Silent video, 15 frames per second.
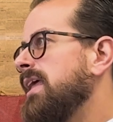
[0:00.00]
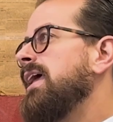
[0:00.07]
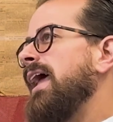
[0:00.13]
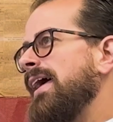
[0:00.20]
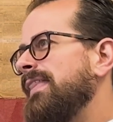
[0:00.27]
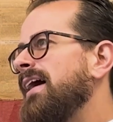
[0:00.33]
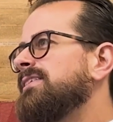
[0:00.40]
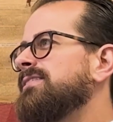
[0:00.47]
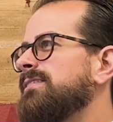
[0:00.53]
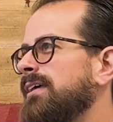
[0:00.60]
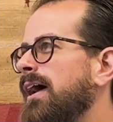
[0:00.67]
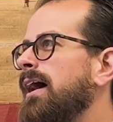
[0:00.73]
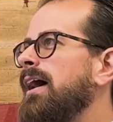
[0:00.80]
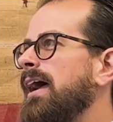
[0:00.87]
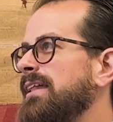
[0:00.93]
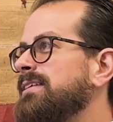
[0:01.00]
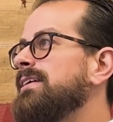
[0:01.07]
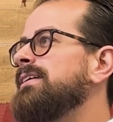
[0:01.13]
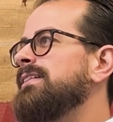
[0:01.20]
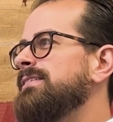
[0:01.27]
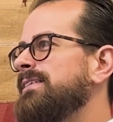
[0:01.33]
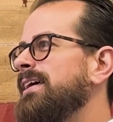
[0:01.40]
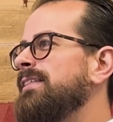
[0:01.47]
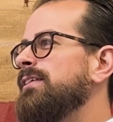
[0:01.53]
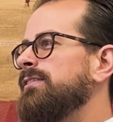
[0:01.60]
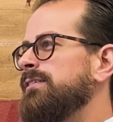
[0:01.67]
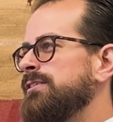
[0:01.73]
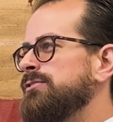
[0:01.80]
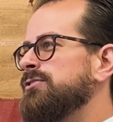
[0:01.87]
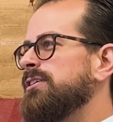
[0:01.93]
And that's, at the end of the day, that
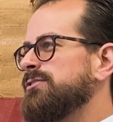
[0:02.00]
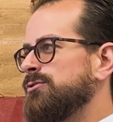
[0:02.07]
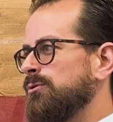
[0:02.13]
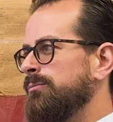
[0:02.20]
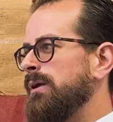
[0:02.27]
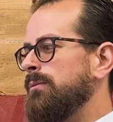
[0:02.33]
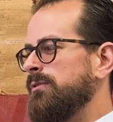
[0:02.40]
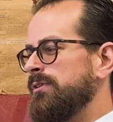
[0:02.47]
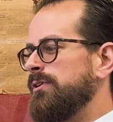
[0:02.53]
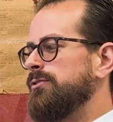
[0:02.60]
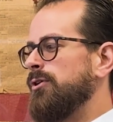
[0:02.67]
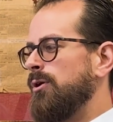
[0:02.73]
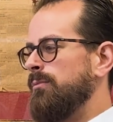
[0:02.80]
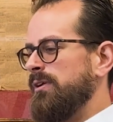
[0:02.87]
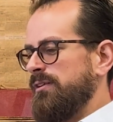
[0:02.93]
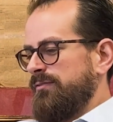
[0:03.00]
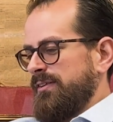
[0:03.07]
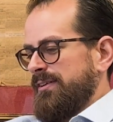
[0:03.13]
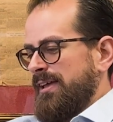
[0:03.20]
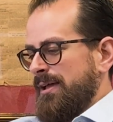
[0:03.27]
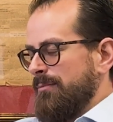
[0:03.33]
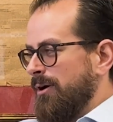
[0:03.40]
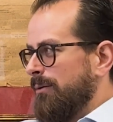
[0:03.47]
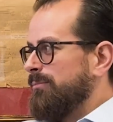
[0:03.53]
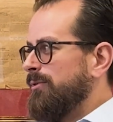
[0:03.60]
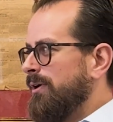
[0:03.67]
the adjuster will be able to determine if it came up or